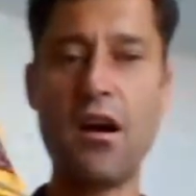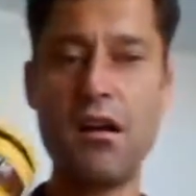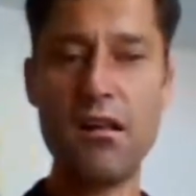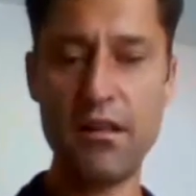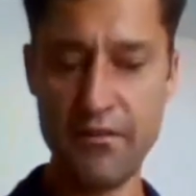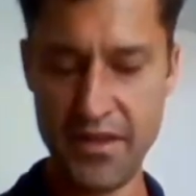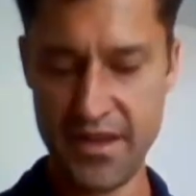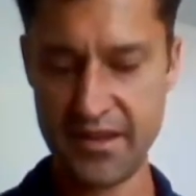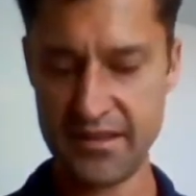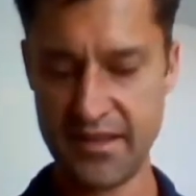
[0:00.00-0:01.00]
All of
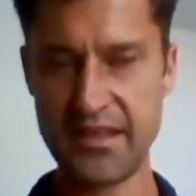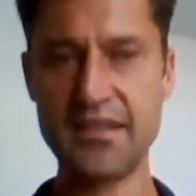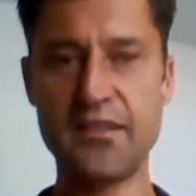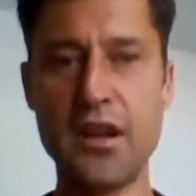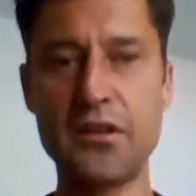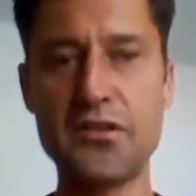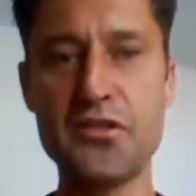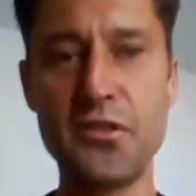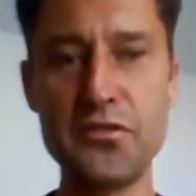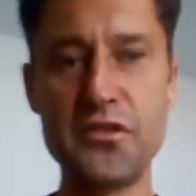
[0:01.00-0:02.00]
these in Dr.
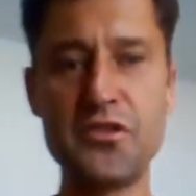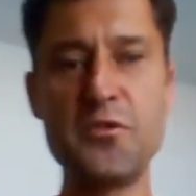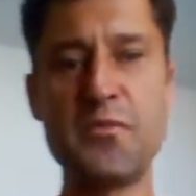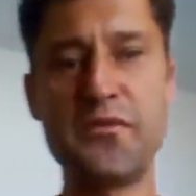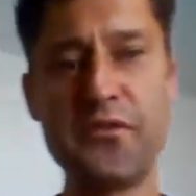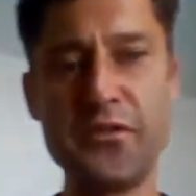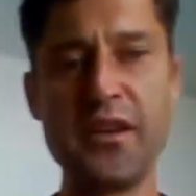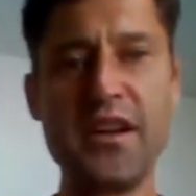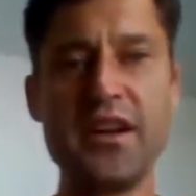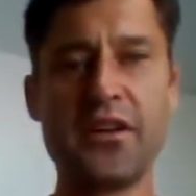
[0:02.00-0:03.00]
Schultz's
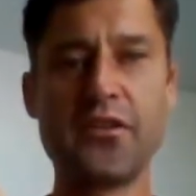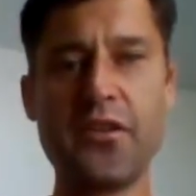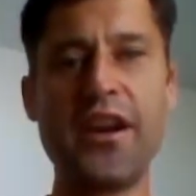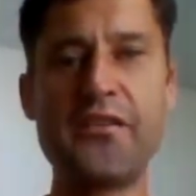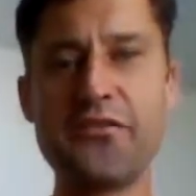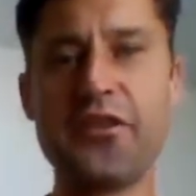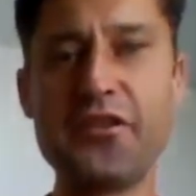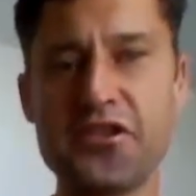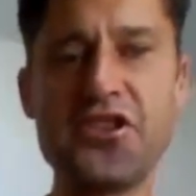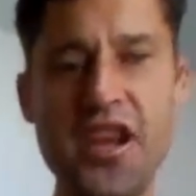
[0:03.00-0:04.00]
superfood. Great for
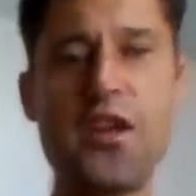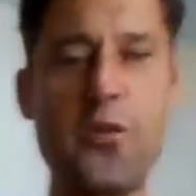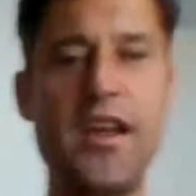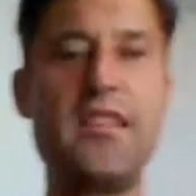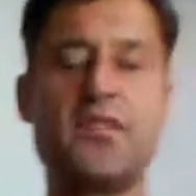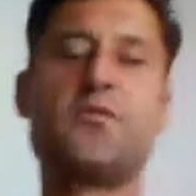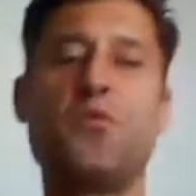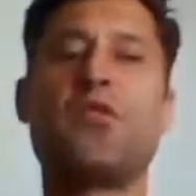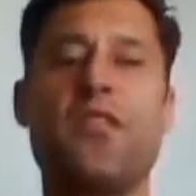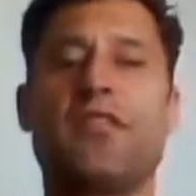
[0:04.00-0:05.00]
your shake weight this
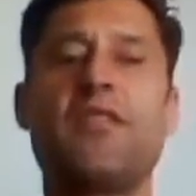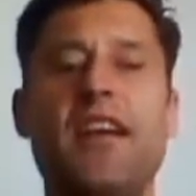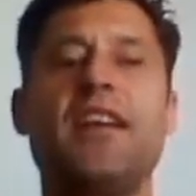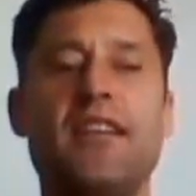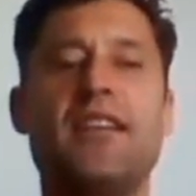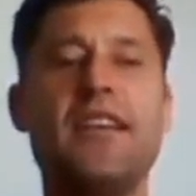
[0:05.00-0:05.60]
morning, right?